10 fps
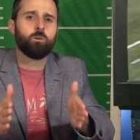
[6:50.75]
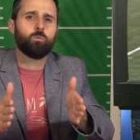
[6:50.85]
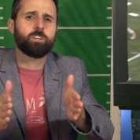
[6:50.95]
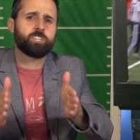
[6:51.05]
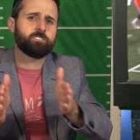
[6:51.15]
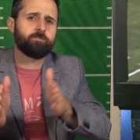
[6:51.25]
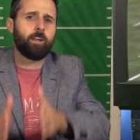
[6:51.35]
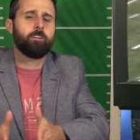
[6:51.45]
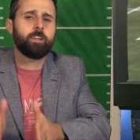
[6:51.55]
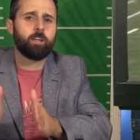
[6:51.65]
which is
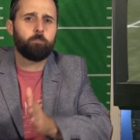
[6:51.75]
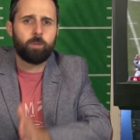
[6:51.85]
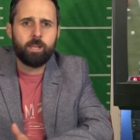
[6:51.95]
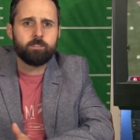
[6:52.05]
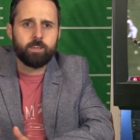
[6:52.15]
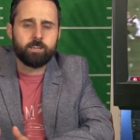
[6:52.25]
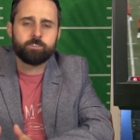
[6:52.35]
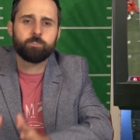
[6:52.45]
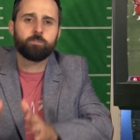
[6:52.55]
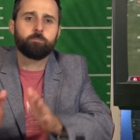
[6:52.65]
very appealing
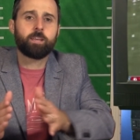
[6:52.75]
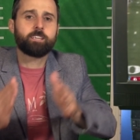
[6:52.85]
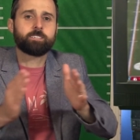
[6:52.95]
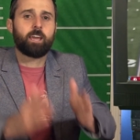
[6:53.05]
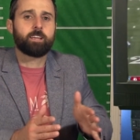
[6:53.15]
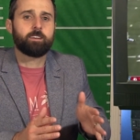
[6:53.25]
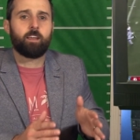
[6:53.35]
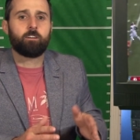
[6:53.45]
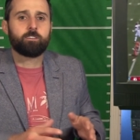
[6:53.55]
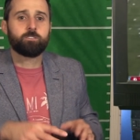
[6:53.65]
to many
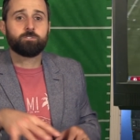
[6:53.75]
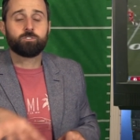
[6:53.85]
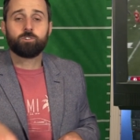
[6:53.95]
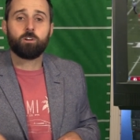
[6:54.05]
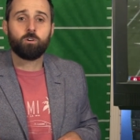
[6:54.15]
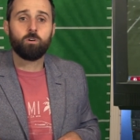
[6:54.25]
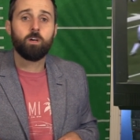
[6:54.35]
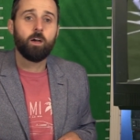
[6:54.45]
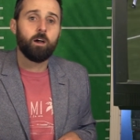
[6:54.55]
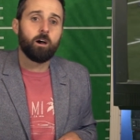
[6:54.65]
secondaries who struggle
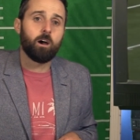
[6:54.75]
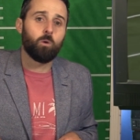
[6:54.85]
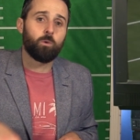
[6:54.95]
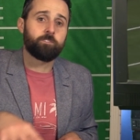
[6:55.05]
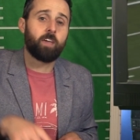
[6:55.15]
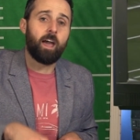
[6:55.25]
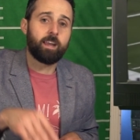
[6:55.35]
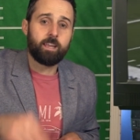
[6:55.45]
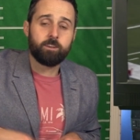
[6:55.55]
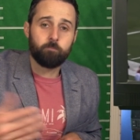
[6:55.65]
with
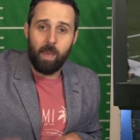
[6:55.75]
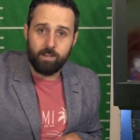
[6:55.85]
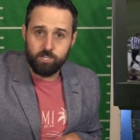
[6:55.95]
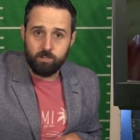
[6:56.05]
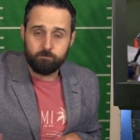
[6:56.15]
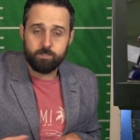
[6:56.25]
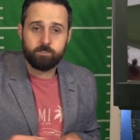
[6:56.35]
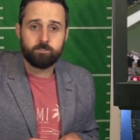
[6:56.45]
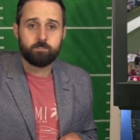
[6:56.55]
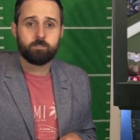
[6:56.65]
tight end matchups.